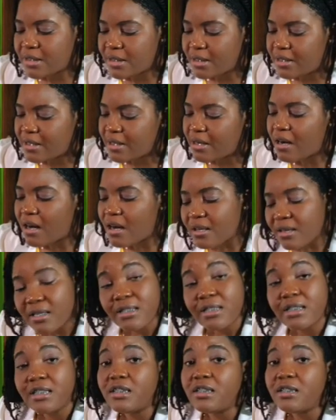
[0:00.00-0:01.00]
there are other
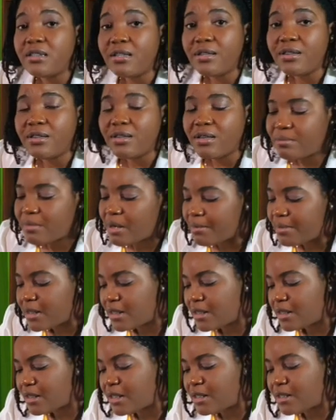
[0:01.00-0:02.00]
digital thermometers
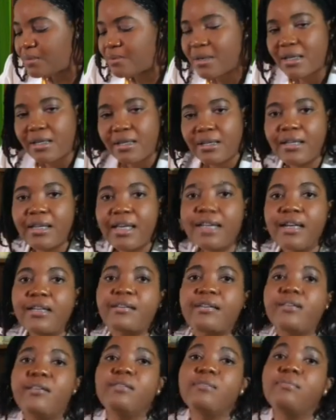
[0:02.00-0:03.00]
as well, like the
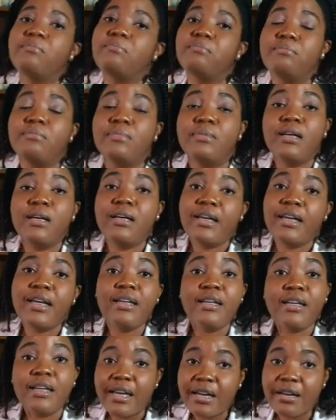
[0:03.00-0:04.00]

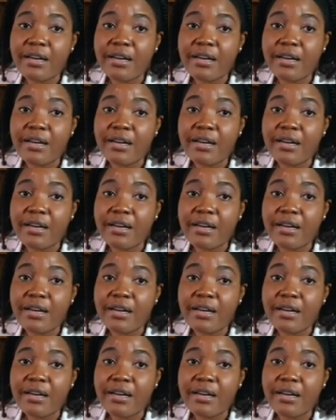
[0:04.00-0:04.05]
in-ear